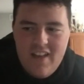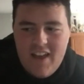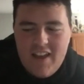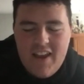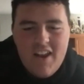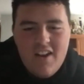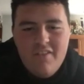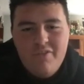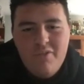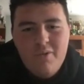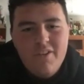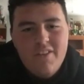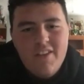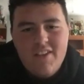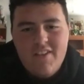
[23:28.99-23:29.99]
I can't
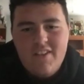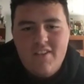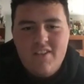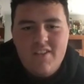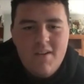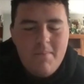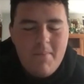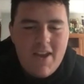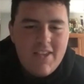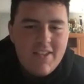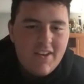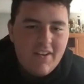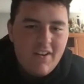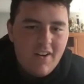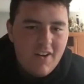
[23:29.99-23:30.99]
afford this
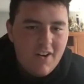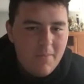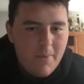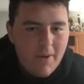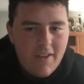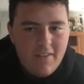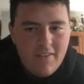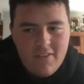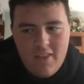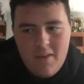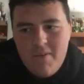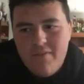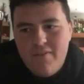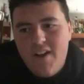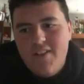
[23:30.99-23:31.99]
amazing card, but let
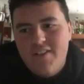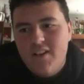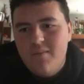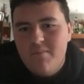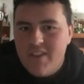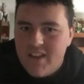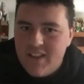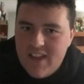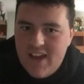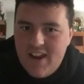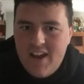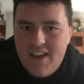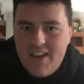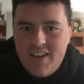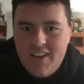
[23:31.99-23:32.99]
me find something that
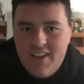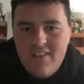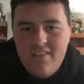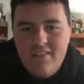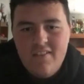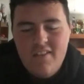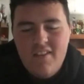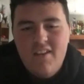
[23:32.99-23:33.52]
I can